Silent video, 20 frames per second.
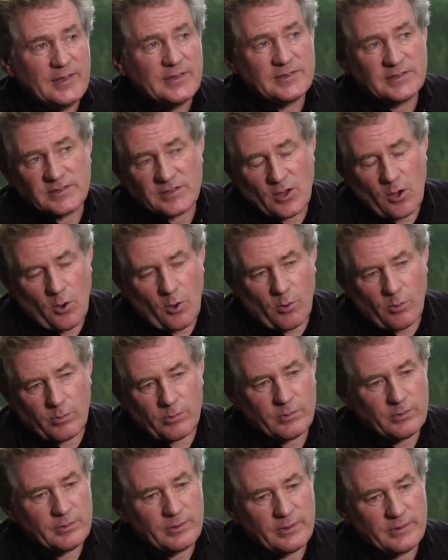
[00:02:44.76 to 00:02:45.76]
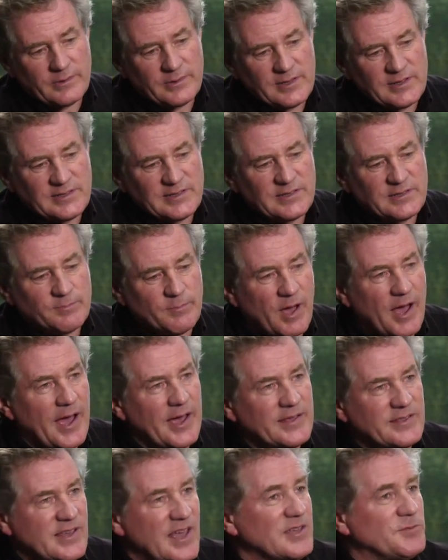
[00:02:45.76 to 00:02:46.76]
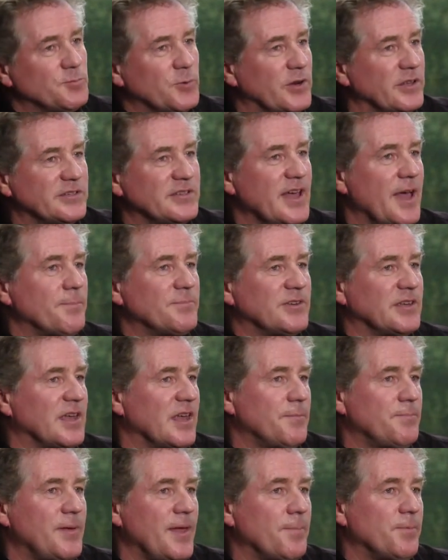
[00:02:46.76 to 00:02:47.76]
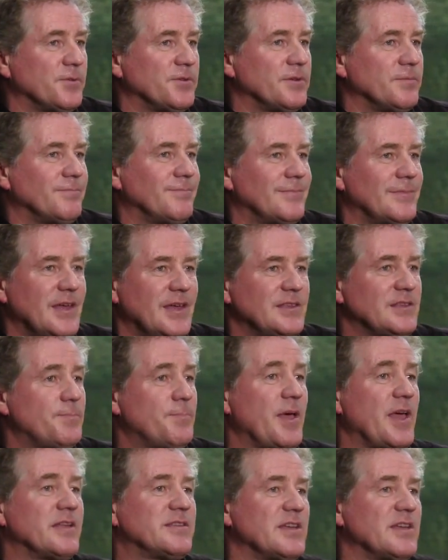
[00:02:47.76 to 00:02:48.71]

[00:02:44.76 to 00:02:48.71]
So this is my desperate attempt to get people to, to pay